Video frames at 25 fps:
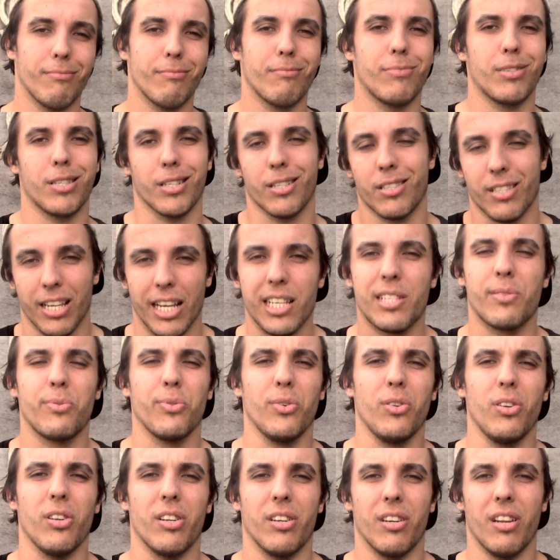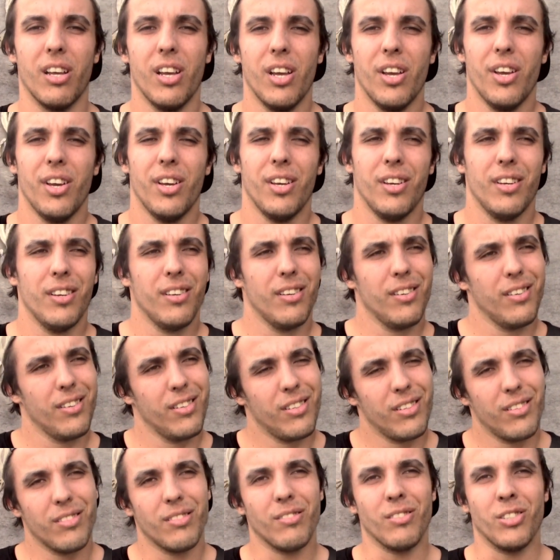successful and
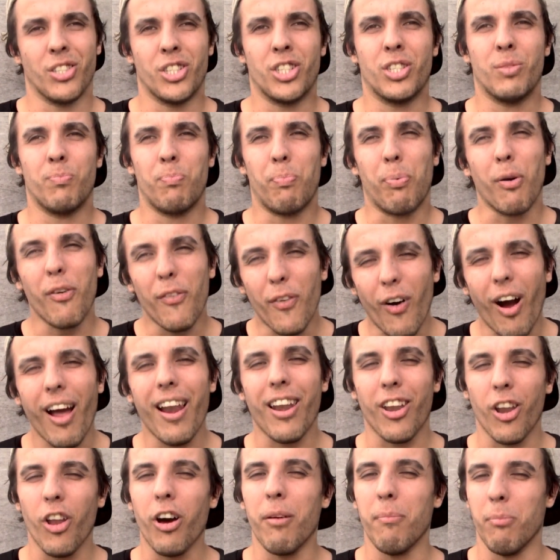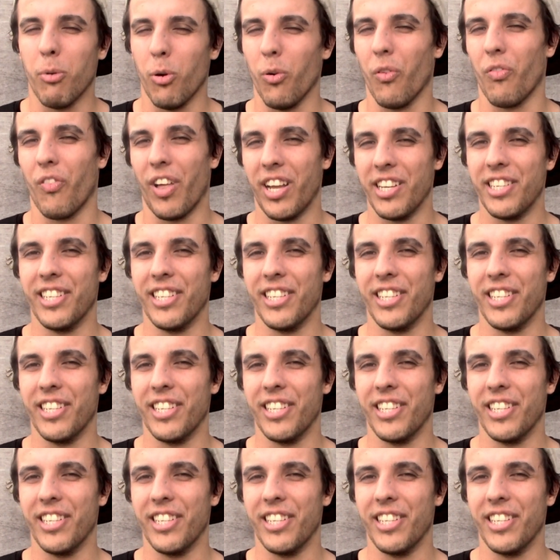provide a lot more than they